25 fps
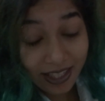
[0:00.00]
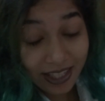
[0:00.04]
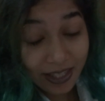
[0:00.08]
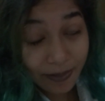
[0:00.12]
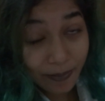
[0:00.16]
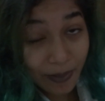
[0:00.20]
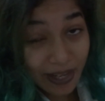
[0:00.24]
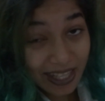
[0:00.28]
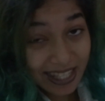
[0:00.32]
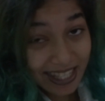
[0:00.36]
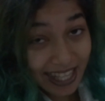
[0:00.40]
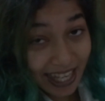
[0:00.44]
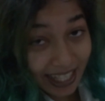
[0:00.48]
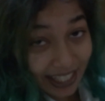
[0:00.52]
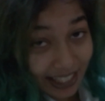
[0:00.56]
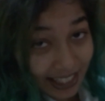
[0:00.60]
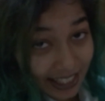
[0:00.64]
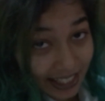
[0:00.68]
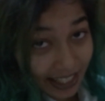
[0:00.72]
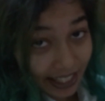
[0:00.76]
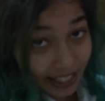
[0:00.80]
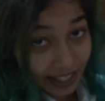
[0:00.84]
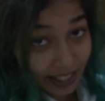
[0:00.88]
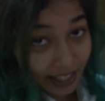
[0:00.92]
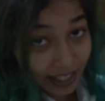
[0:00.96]
it's my
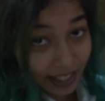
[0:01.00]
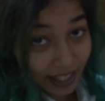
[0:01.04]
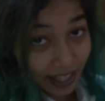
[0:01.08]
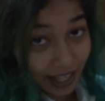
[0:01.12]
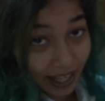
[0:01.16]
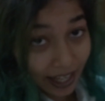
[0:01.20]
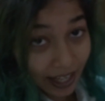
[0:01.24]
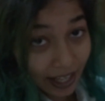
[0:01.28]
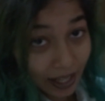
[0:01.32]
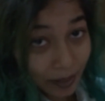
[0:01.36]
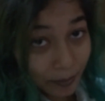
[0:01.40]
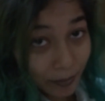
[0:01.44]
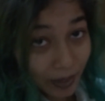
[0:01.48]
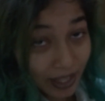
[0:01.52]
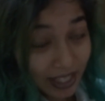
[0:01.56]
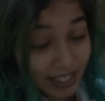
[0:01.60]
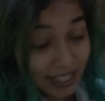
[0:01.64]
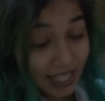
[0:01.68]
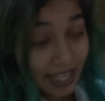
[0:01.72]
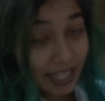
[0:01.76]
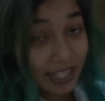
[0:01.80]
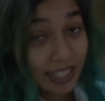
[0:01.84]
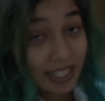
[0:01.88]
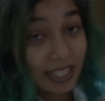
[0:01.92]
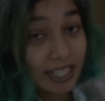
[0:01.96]
second day, and my
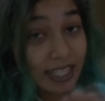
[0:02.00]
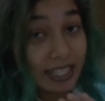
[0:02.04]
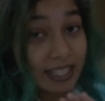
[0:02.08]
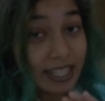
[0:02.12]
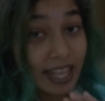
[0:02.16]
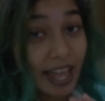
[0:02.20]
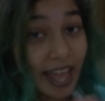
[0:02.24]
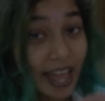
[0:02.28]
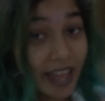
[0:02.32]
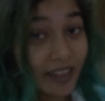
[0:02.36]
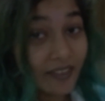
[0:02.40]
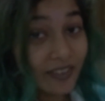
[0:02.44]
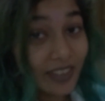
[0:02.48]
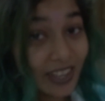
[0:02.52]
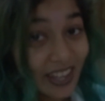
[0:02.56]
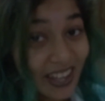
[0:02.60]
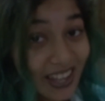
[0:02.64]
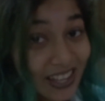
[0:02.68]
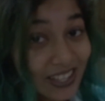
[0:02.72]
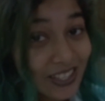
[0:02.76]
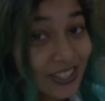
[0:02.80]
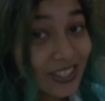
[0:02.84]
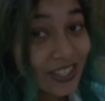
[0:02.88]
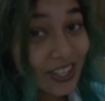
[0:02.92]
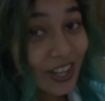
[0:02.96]
second day is the
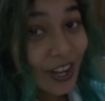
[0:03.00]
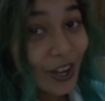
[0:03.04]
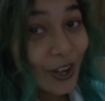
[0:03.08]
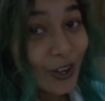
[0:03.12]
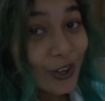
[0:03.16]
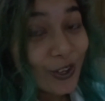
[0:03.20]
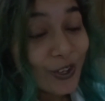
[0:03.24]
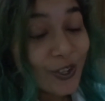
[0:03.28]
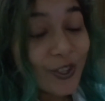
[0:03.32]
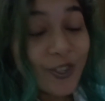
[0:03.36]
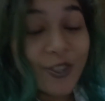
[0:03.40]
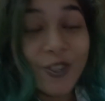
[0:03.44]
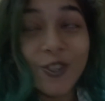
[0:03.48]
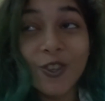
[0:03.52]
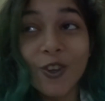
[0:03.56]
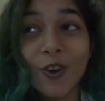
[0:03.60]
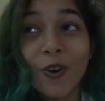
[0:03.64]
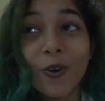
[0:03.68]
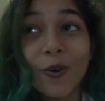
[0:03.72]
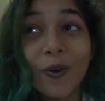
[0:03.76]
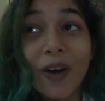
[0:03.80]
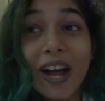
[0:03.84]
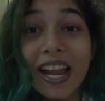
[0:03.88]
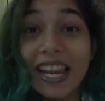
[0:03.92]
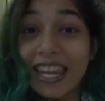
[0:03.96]
heaviest.
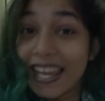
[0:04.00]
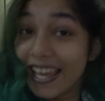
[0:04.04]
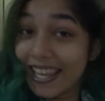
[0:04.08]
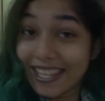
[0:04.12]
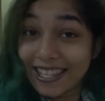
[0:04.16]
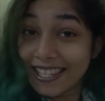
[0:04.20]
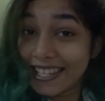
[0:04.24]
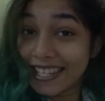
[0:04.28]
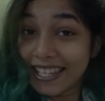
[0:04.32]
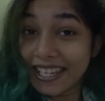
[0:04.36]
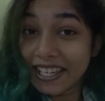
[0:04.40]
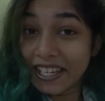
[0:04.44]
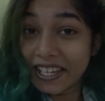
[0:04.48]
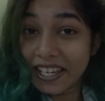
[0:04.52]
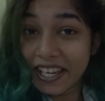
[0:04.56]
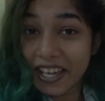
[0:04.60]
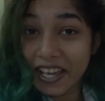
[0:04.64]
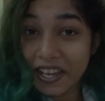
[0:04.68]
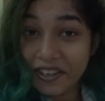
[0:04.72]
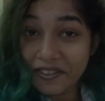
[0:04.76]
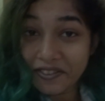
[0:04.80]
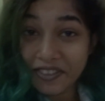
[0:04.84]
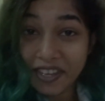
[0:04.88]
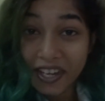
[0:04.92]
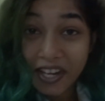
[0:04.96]
So let's
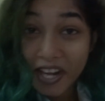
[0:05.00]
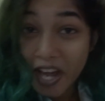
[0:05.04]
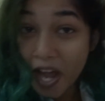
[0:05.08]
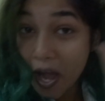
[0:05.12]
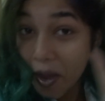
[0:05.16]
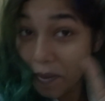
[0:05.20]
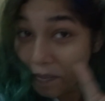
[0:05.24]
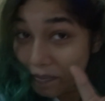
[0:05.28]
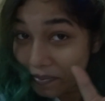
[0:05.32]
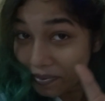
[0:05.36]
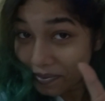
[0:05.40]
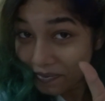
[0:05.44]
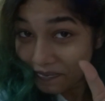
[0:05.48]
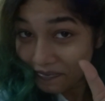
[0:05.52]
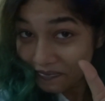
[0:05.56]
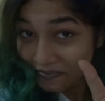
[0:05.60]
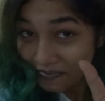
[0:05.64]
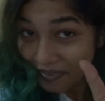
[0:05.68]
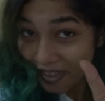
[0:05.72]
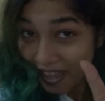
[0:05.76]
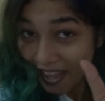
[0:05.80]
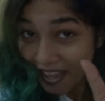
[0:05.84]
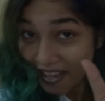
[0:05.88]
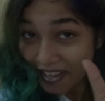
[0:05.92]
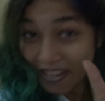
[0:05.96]
see if the cup
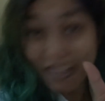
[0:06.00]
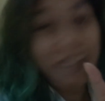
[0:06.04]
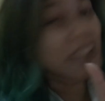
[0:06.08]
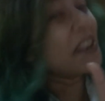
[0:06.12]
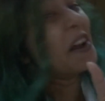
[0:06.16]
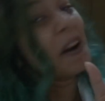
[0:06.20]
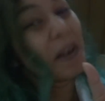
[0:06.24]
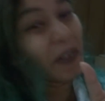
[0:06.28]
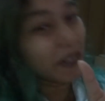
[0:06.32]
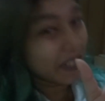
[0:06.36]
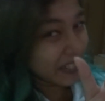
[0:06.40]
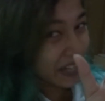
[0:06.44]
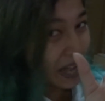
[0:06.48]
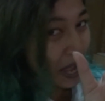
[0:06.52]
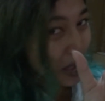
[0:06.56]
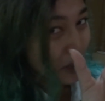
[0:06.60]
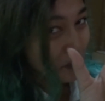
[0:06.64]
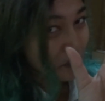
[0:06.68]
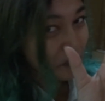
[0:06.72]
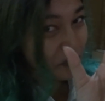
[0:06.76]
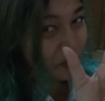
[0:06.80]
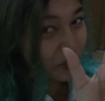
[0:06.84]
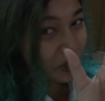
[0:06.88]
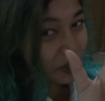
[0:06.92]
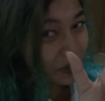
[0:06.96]
can hold
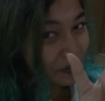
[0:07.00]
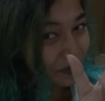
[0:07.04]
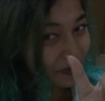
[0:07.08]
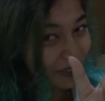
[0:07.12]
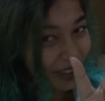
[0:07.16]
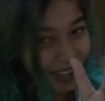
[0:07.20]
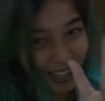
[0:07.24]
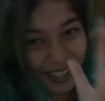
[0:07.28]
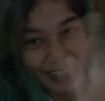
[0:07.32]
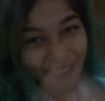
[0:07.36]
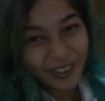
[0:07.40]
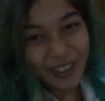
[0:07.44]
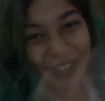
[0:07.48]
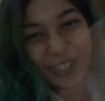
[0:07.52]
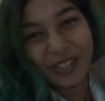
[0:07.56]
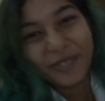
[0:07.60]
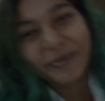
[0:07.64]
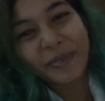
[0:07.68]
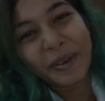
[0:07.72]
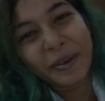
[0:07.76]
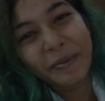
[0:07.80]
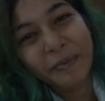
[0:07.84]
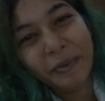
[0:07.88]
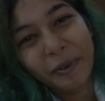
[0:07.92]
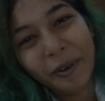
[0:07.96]
up. I know I
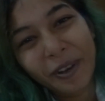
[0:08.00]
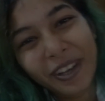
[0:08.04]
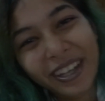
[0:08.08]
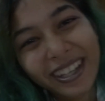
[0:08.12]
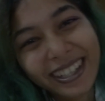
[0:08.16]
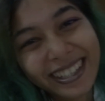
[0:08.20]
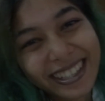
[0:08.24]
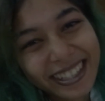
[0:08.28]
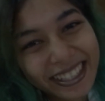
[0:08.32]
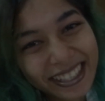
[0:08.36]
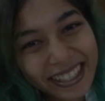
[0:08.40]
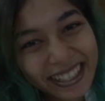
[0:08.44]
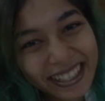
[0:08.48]
should be a poet.